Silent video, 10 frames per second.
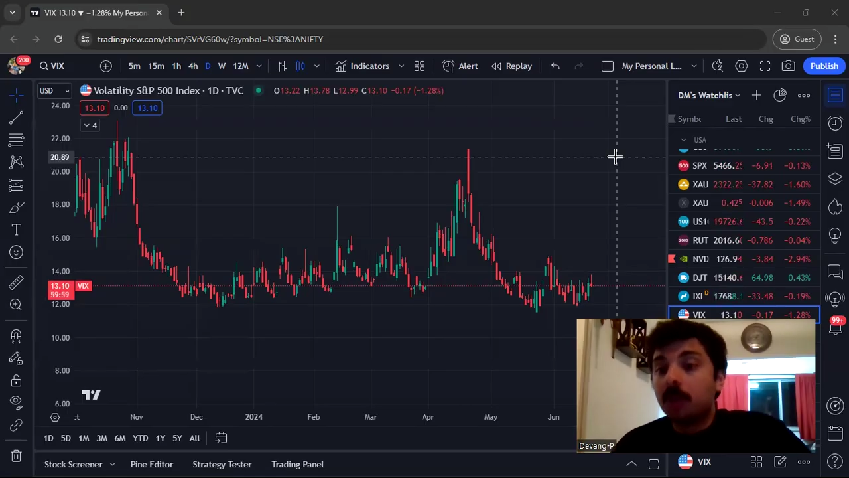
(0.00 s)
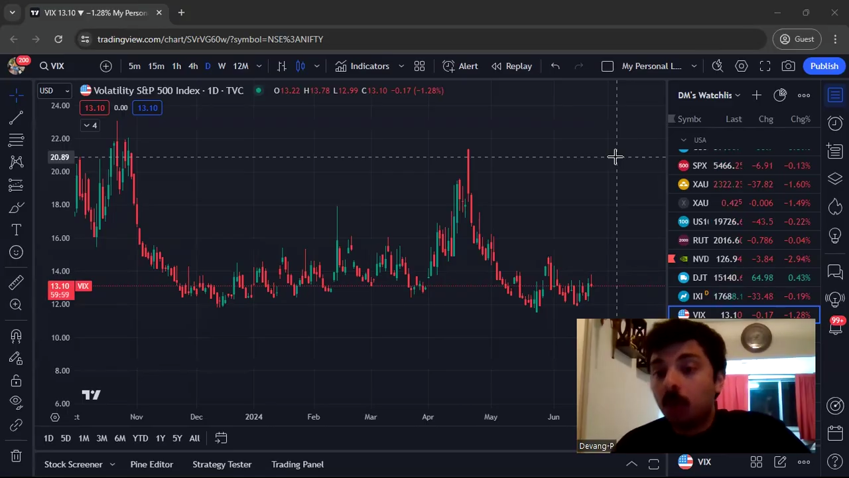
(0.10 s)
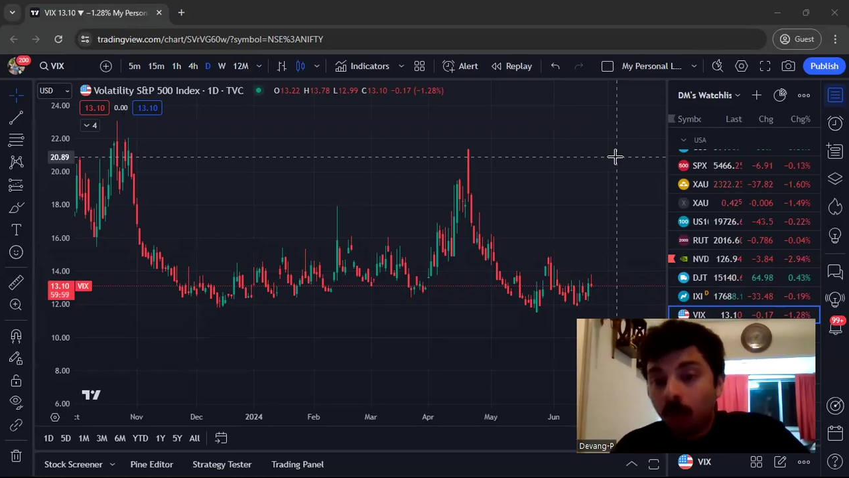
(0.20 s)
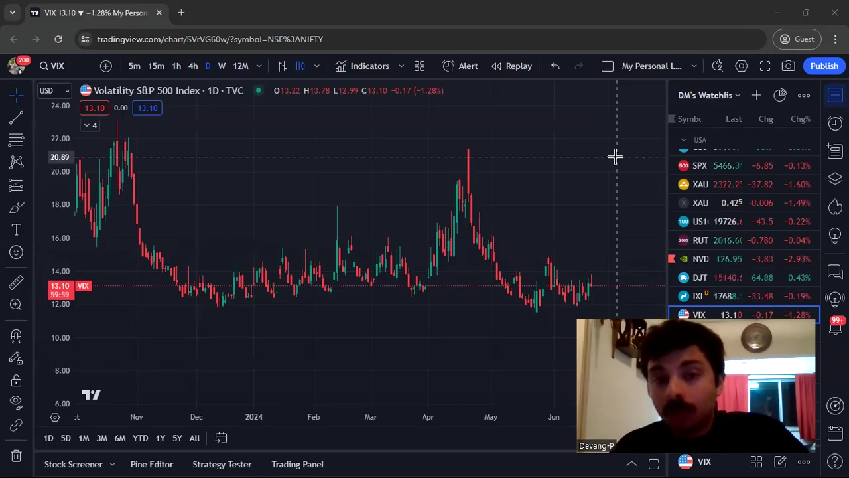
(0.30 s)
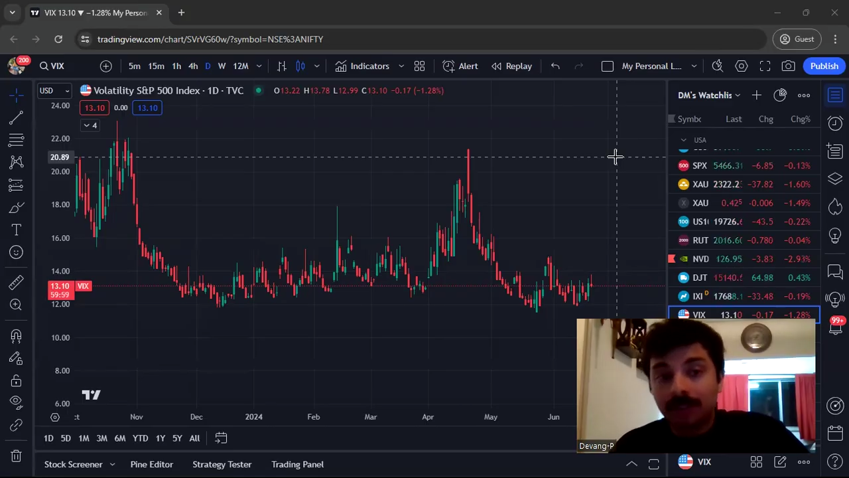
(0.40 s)

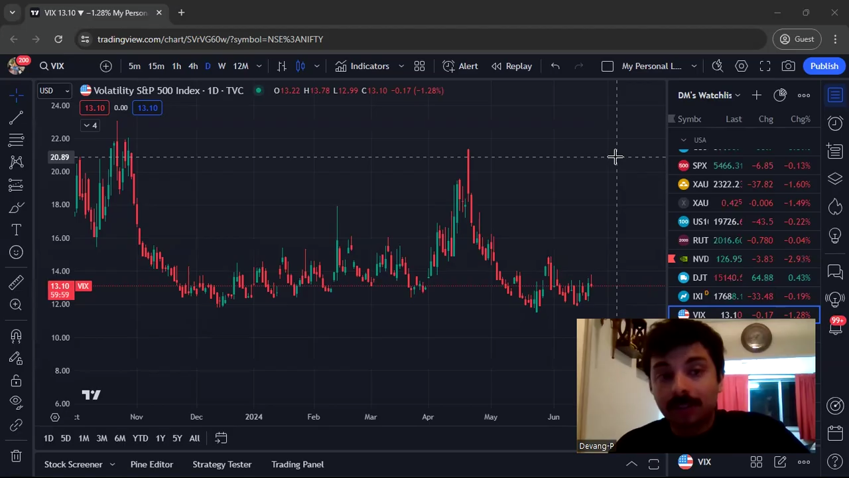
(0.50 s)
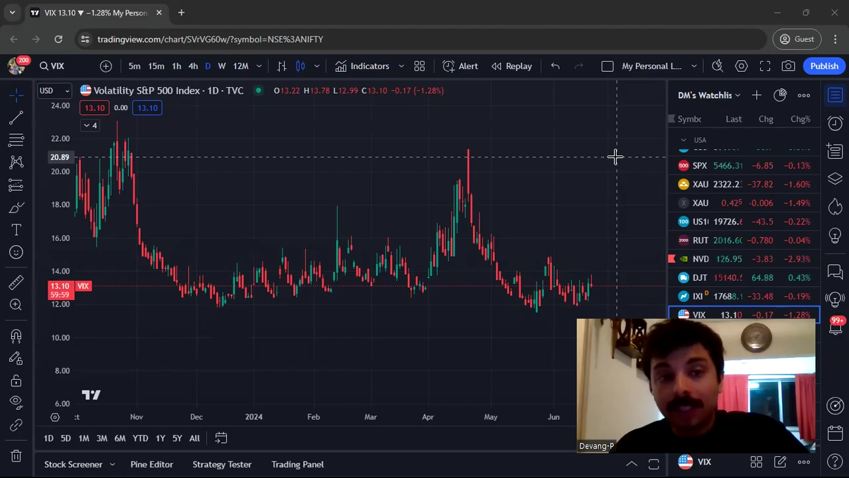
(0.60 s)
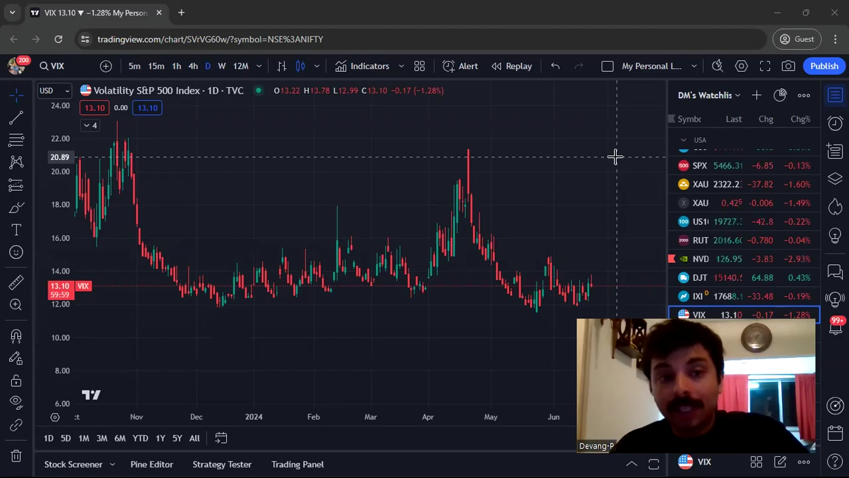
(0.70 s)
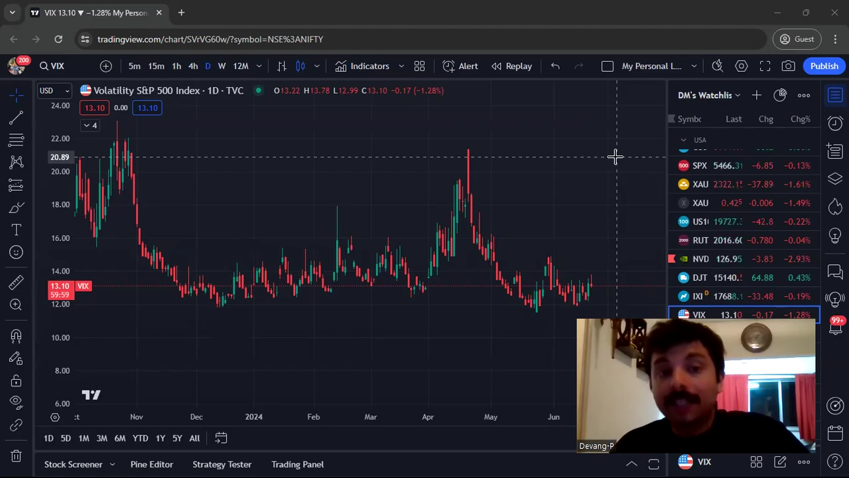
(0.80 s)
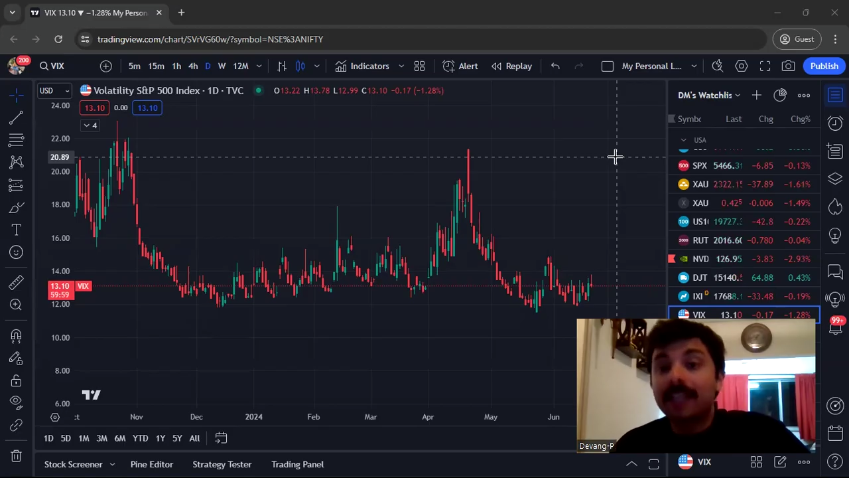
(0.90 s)
knows
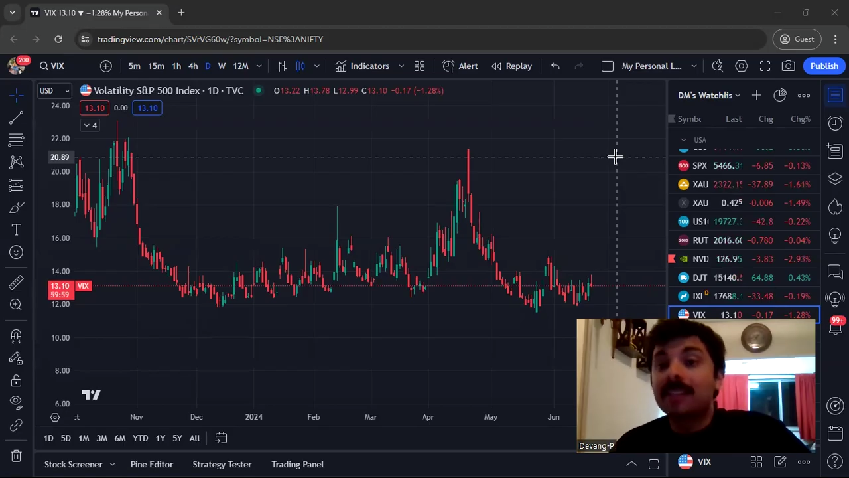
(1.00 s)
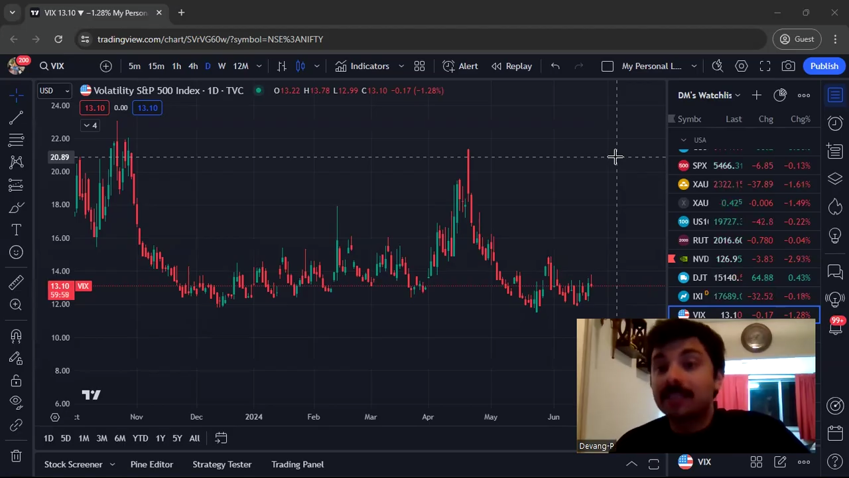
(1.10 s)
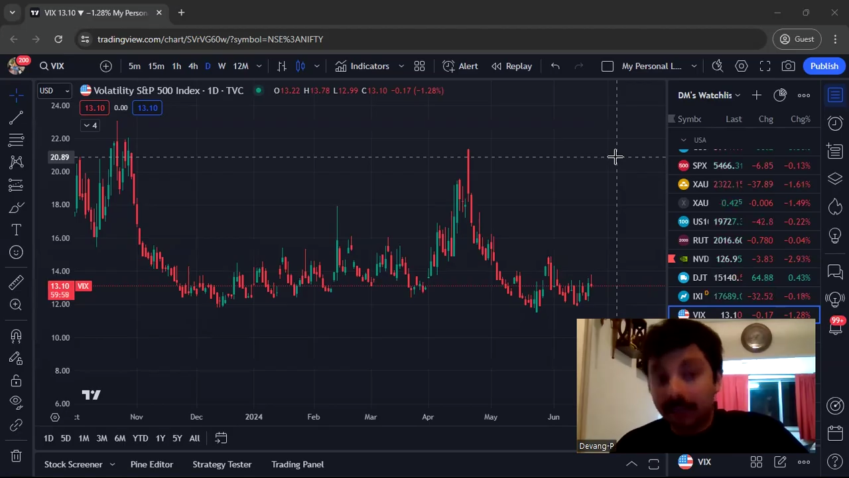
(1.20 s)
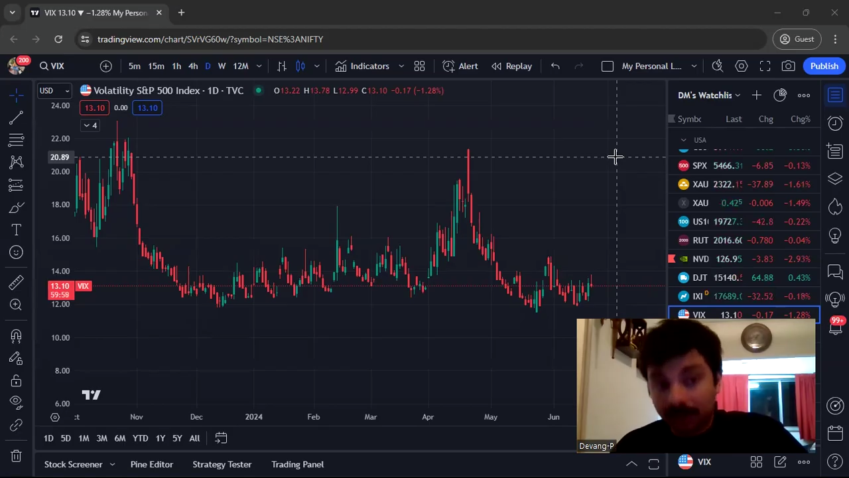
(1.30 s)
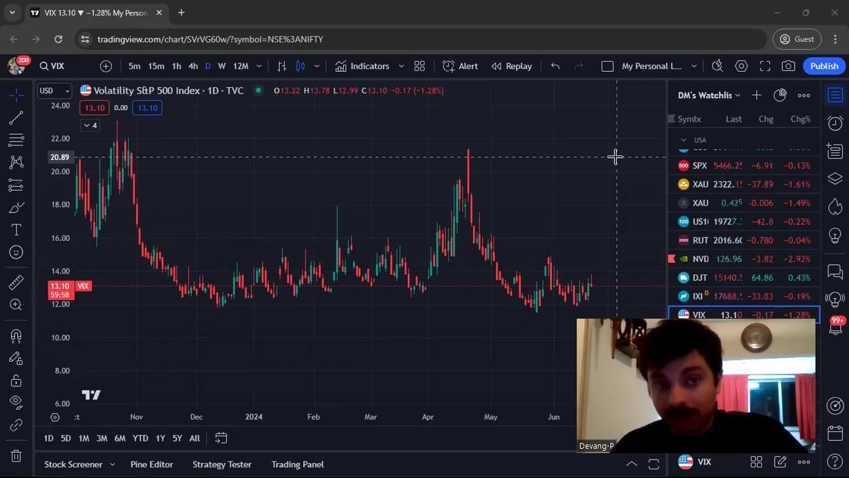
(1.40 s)
it
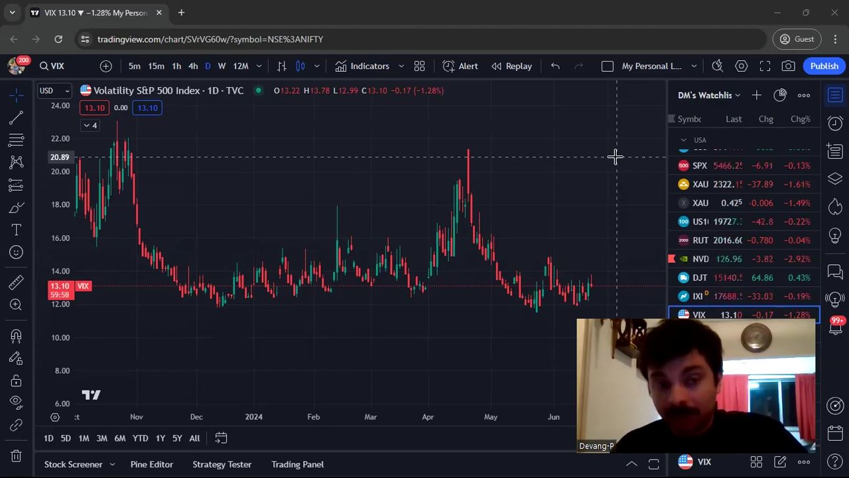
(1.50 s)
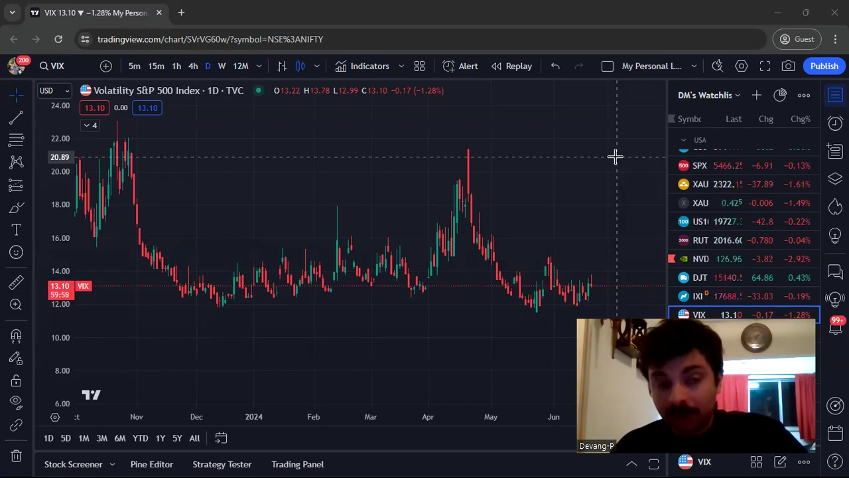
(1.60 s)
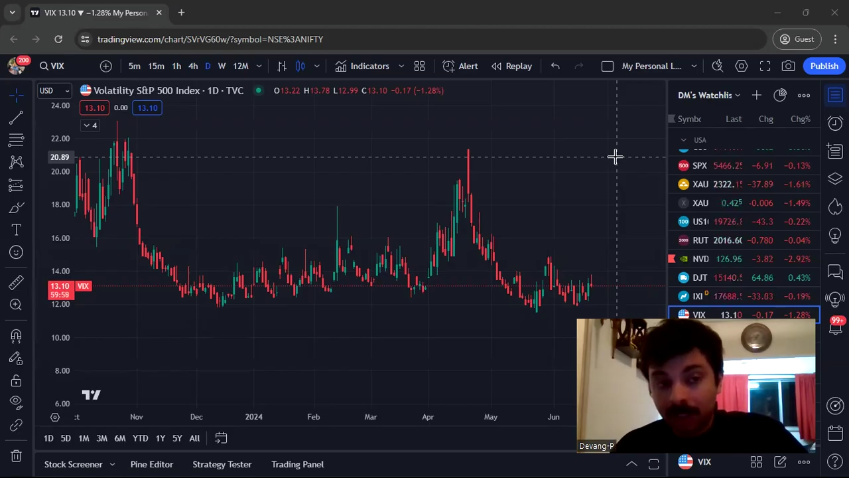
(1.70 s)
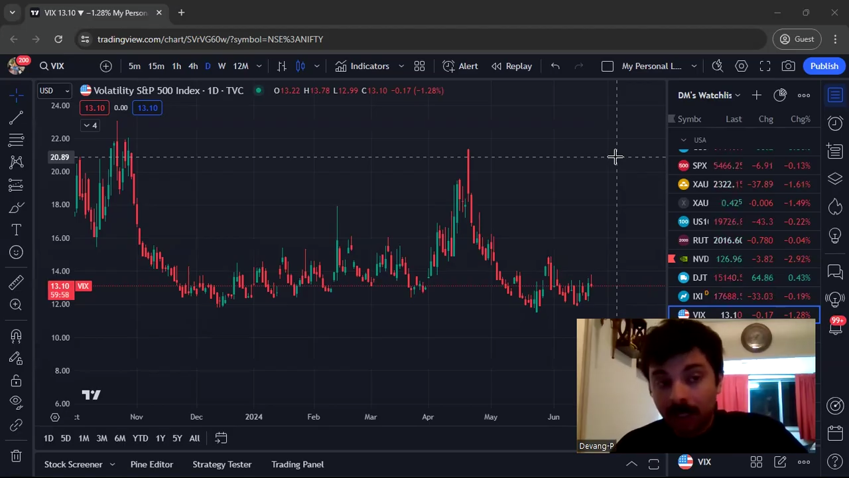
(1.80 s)
exists,